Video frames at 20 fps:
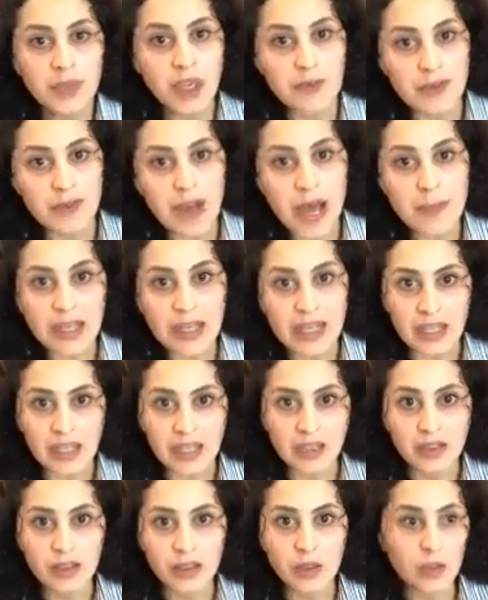family,
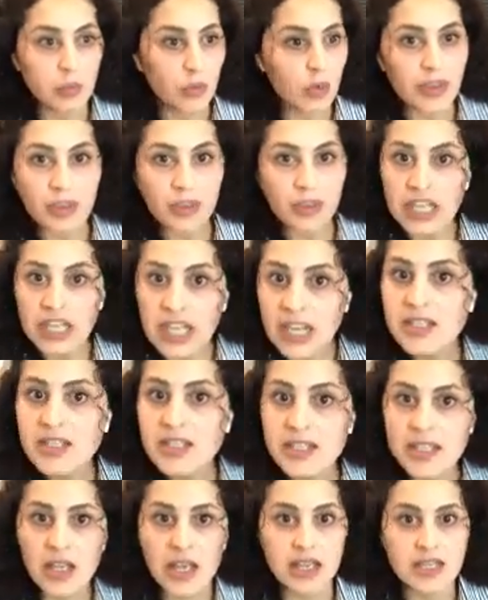whether kids,
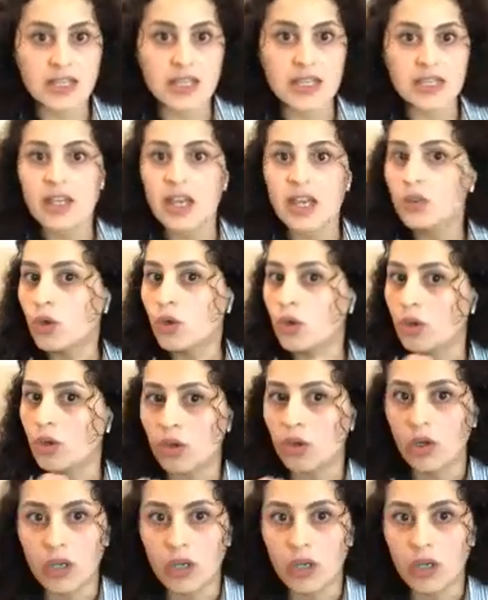as I said, or